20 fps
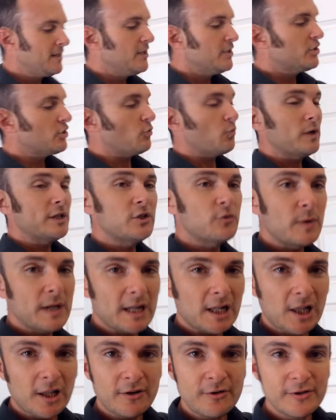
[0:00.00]
So once we
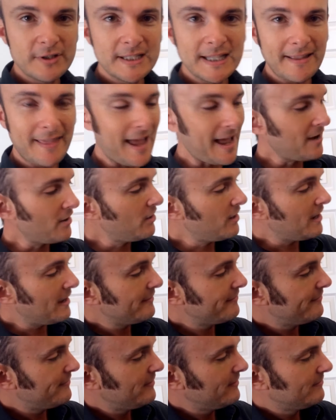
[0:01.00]
close that
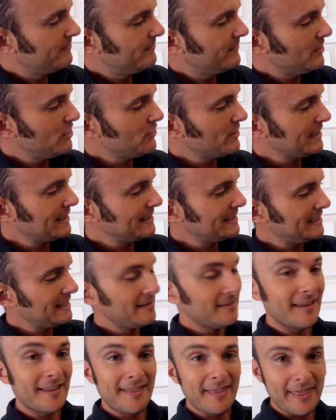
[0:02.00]
off, you can see
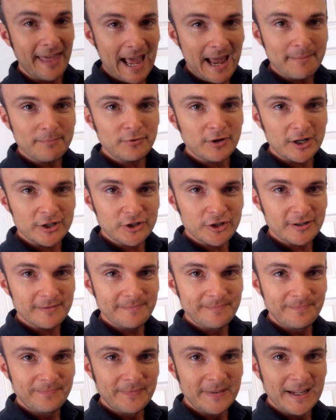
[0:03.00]
that that pressure,
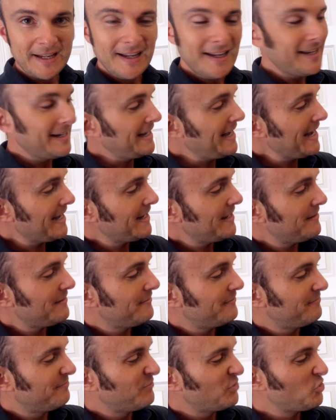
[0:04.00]

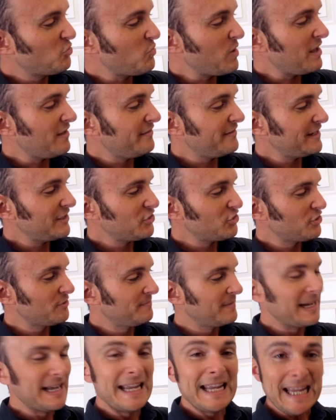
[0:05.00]
negative twelve-ish,
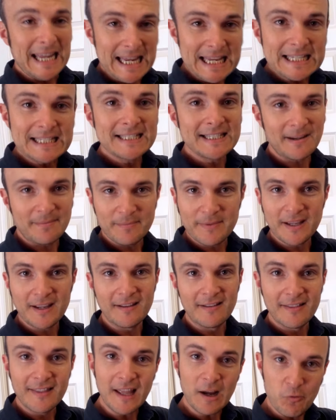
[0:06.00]
is
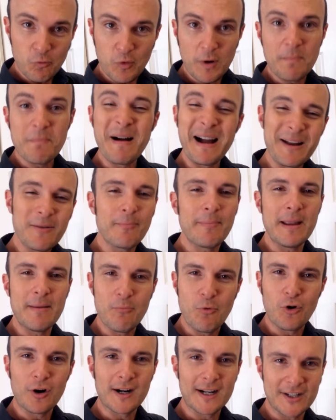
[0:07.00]
something that we might be
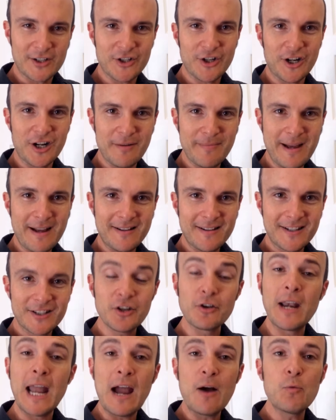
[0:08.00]
more concerned about. So
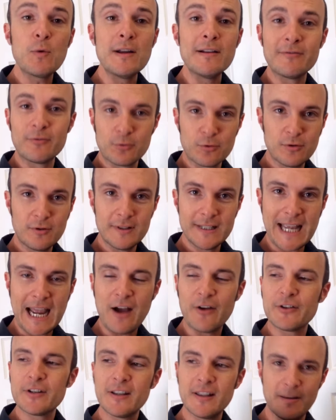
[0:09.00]
now we have ruled
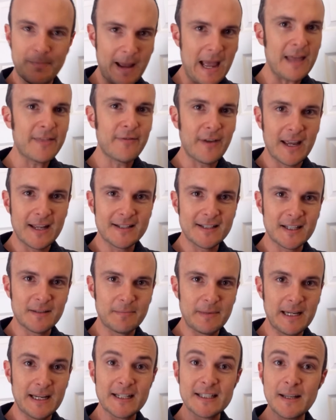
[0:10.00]
out the bath fans as
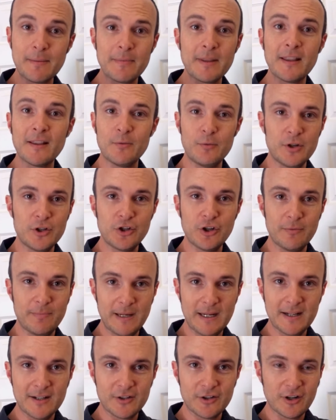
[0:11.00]
being something that we should be
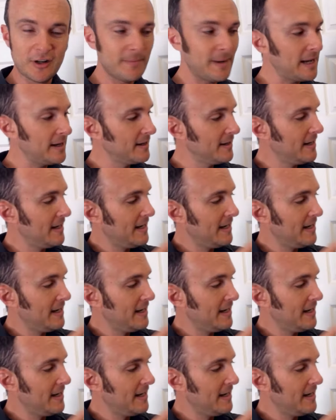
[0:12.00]
concerned about,